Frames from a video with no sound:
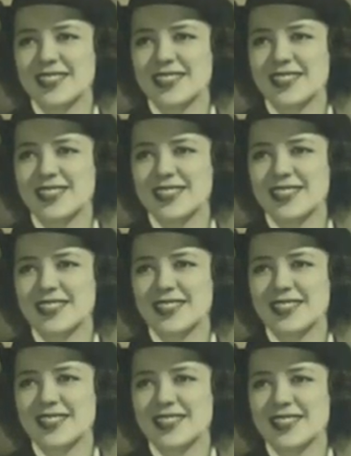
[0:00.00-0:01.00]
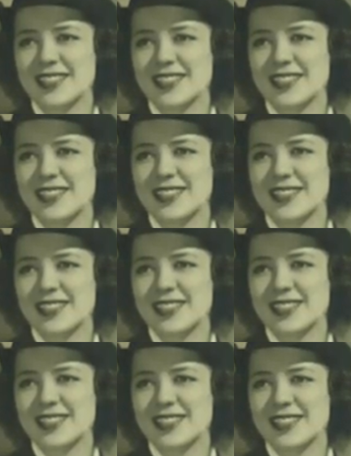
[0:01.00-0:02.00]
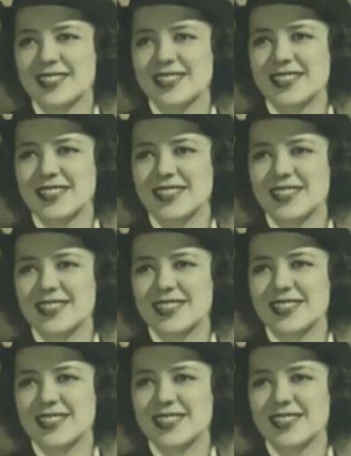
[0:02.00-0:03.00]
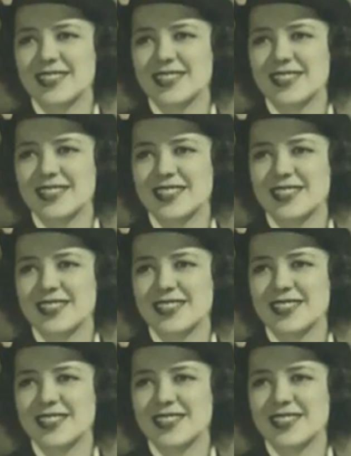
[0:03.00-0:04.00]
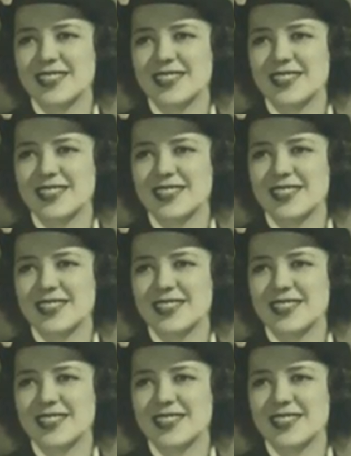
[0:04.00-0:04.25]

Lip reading: The person shown says nothing.